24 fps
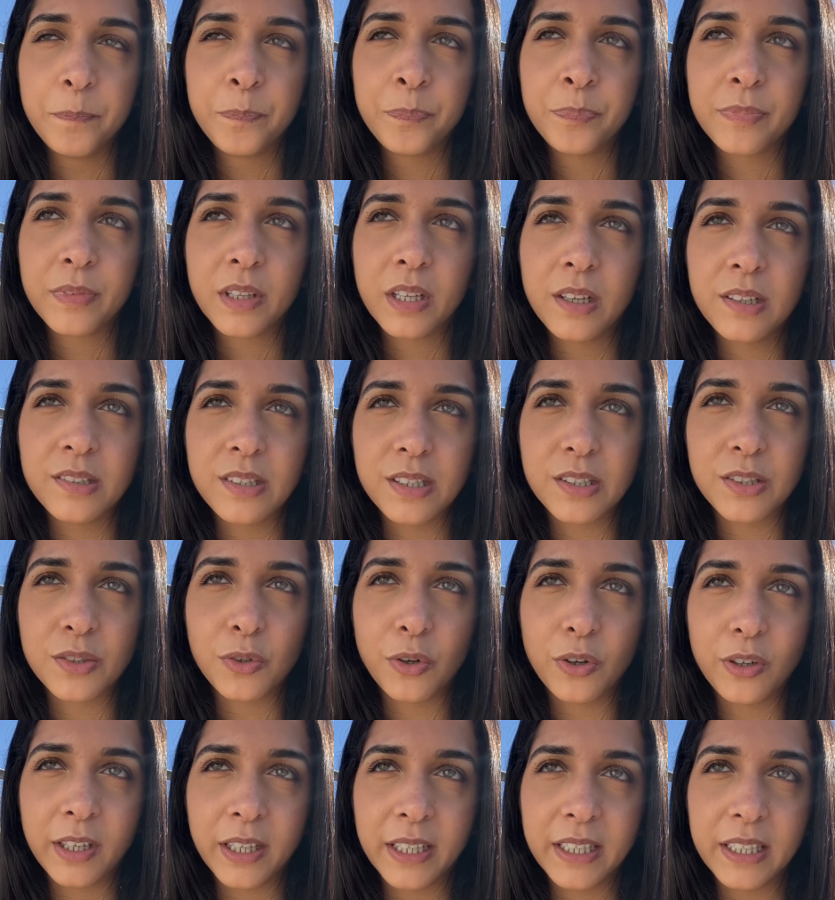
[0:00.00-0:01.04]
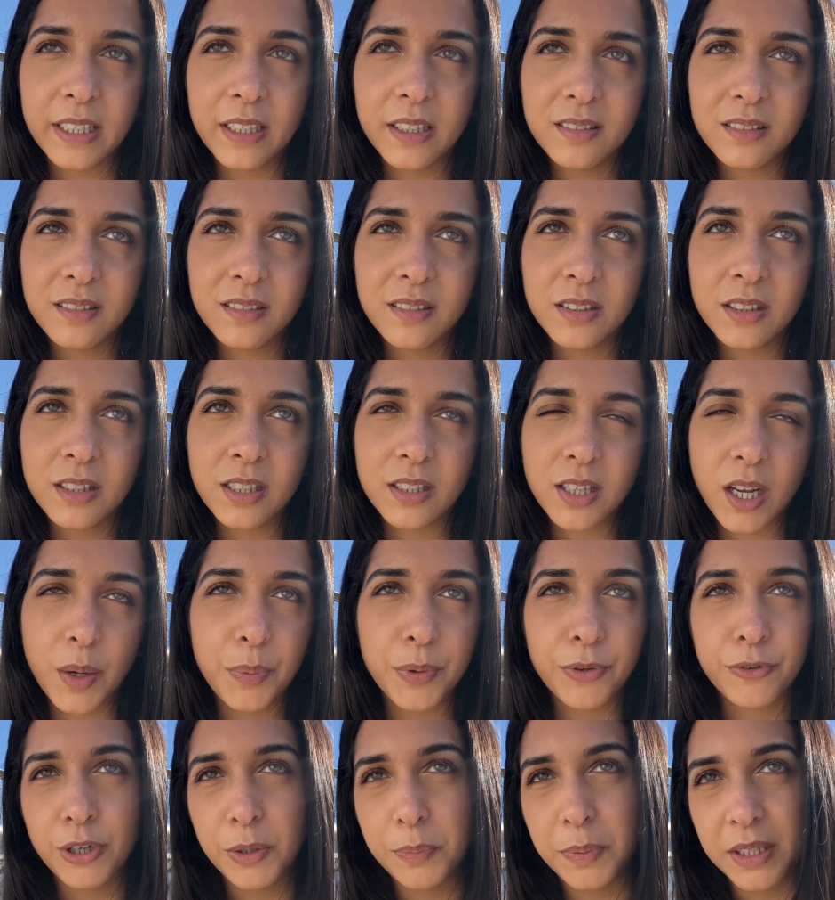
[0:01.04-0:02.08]
because it's not like the type
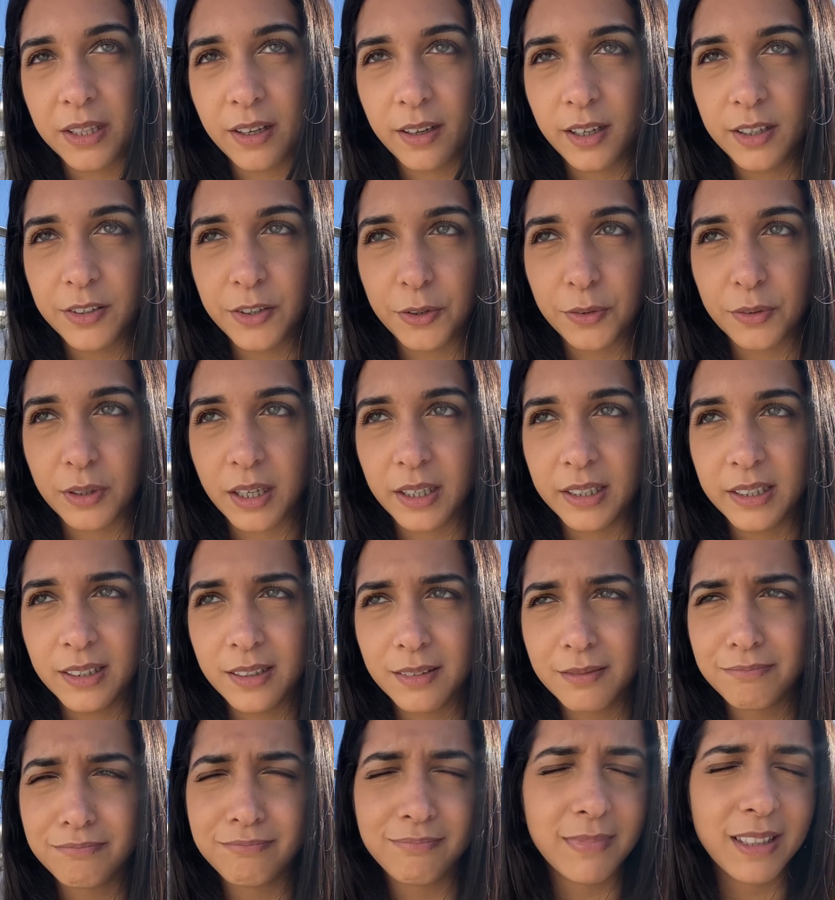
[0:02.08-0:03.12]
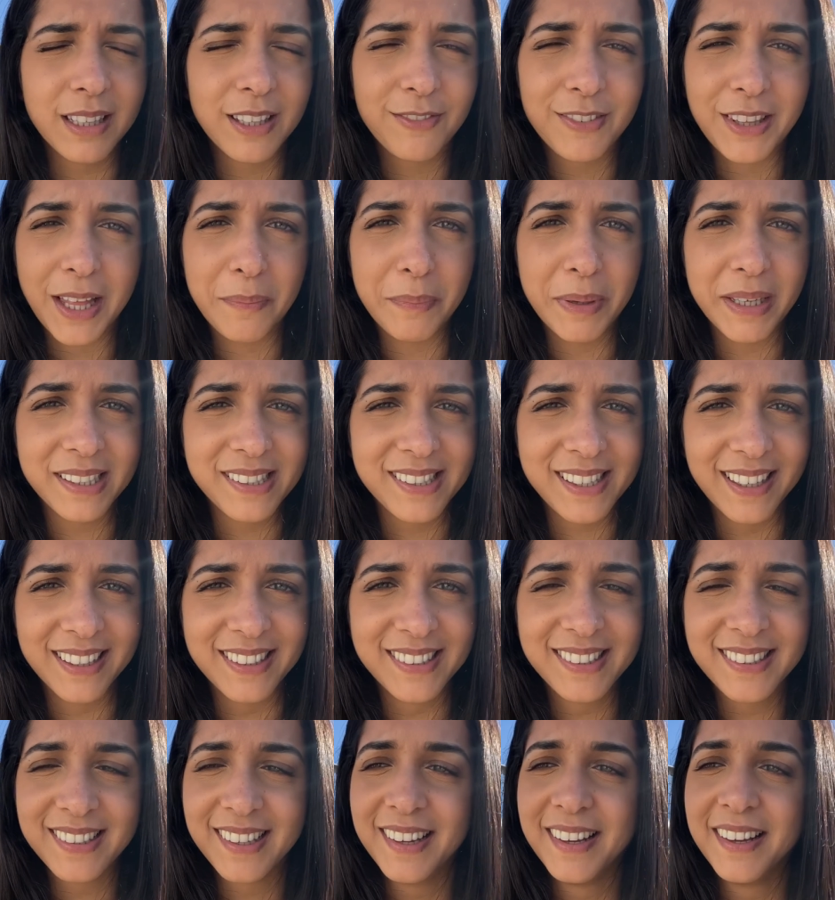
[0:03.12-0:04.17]
of creepy that I don't like, if that makes
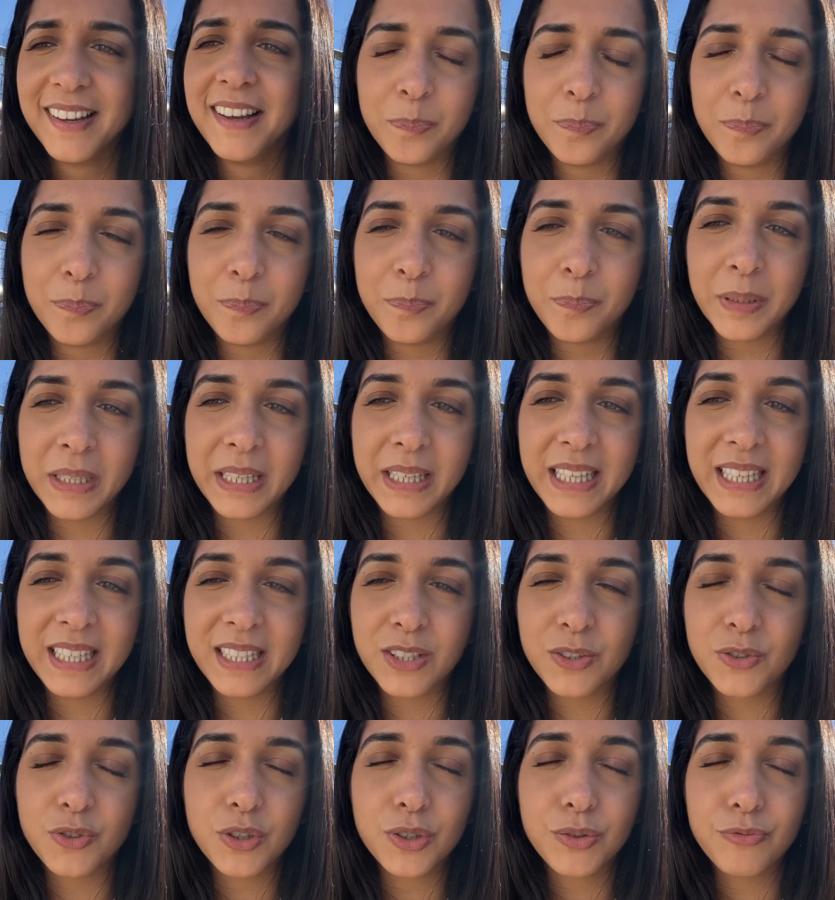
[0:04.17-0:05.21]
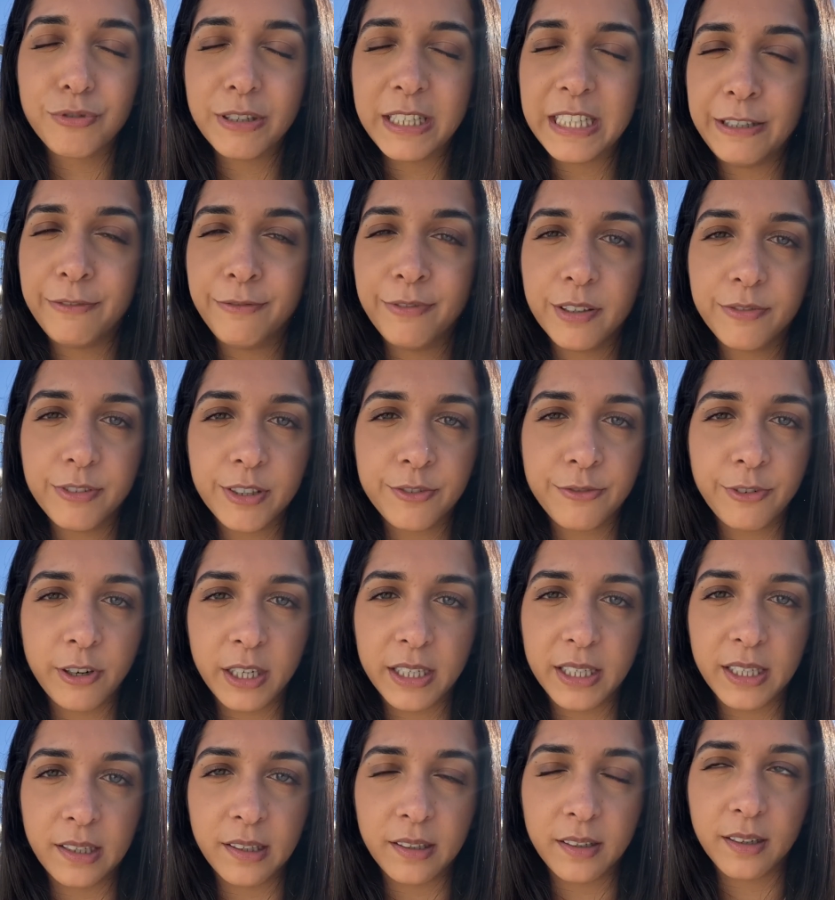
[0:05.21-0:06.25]
sense. But it's just really vivid
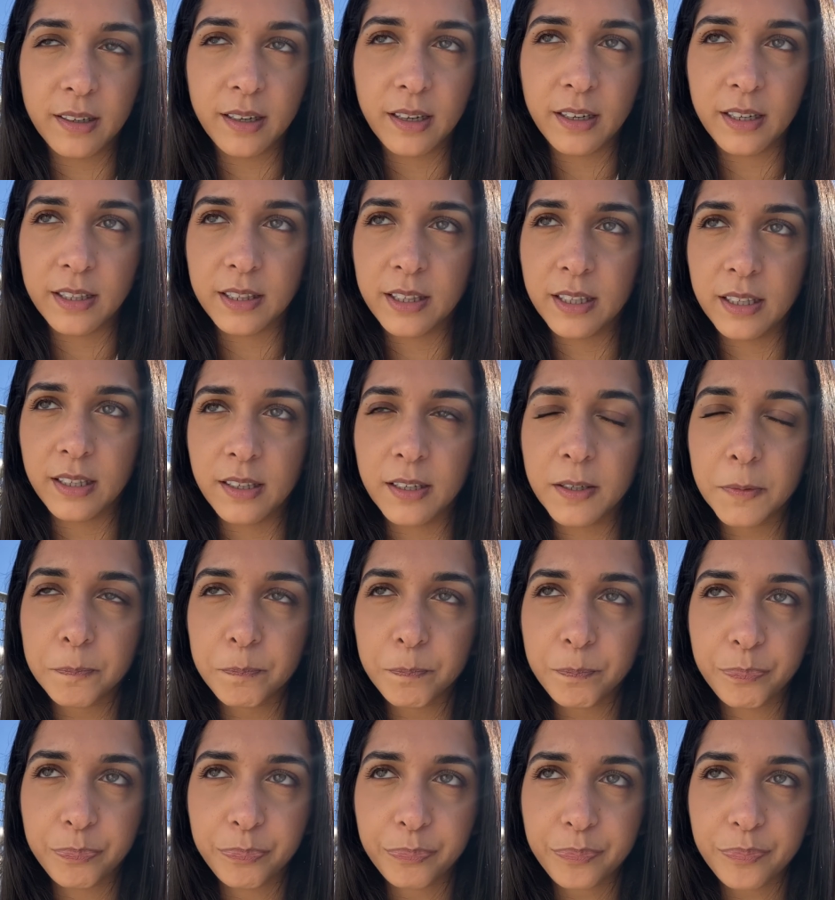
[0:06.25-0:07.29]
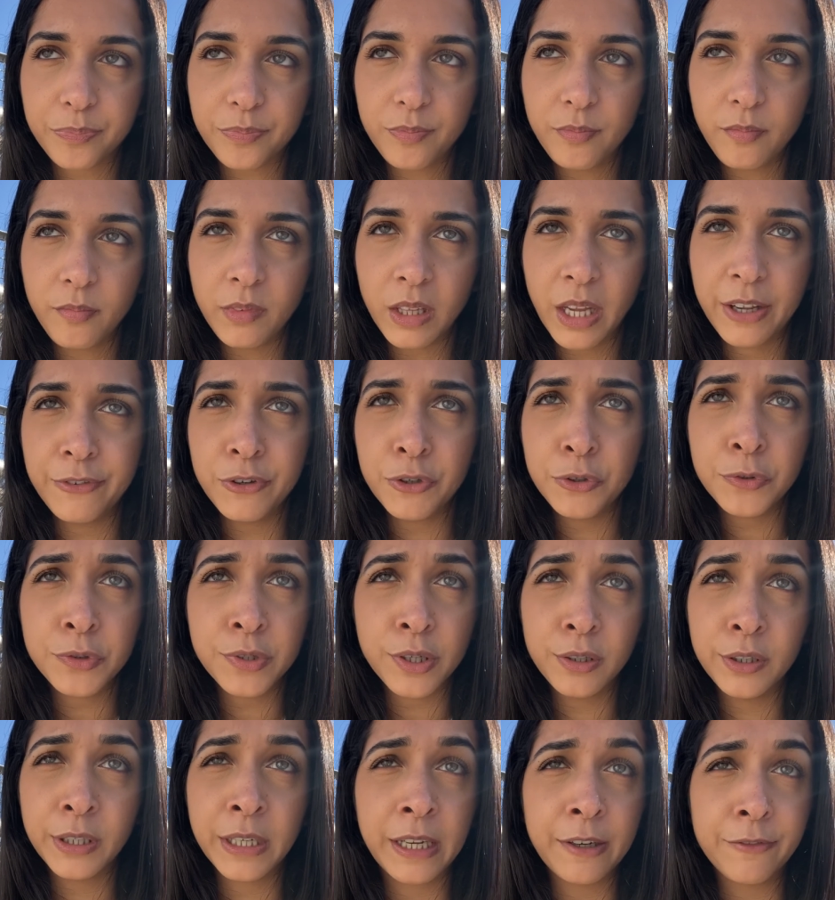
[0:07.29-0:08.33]
writing, and I think if you're
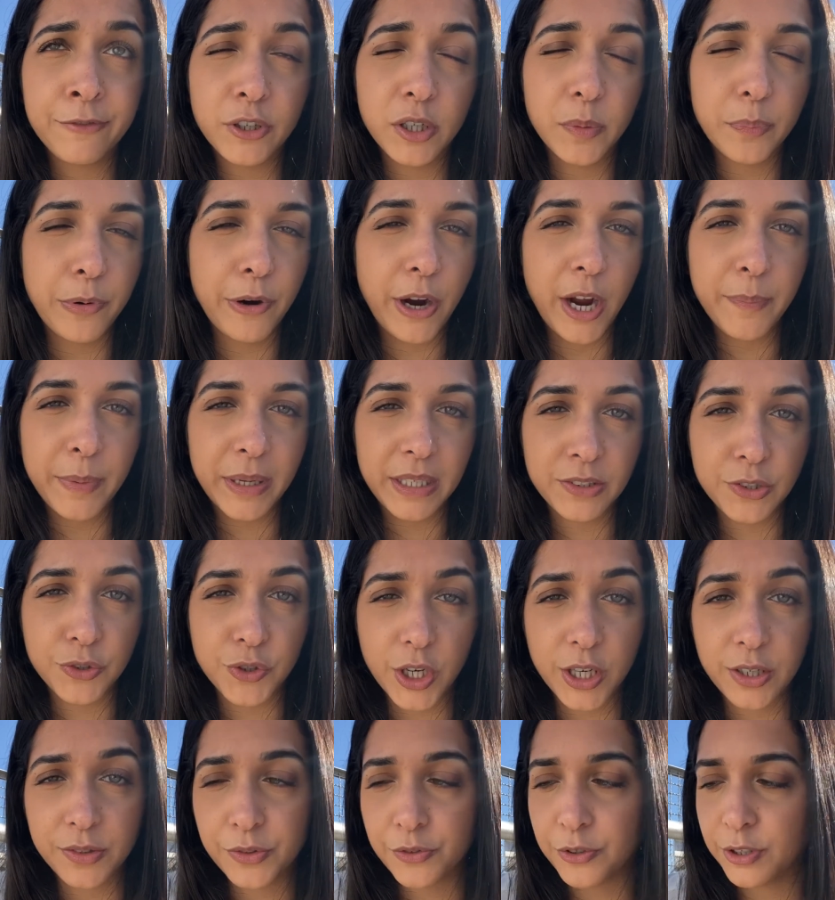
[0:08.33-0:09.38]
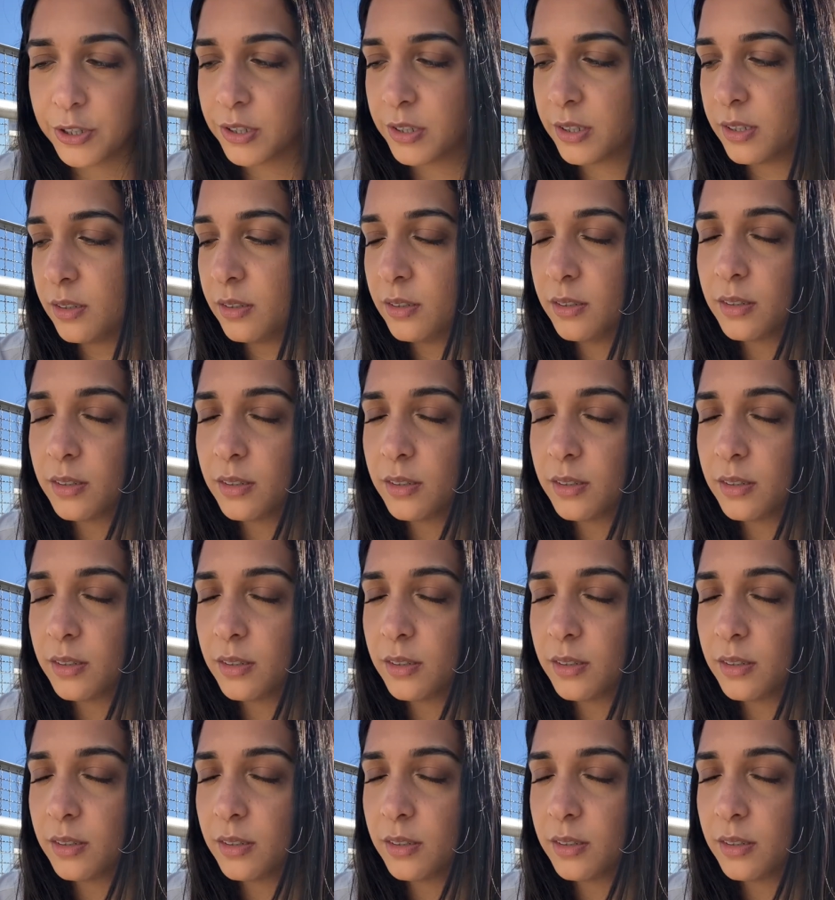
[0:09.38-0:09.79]
also looking for a primer into Giles Christian,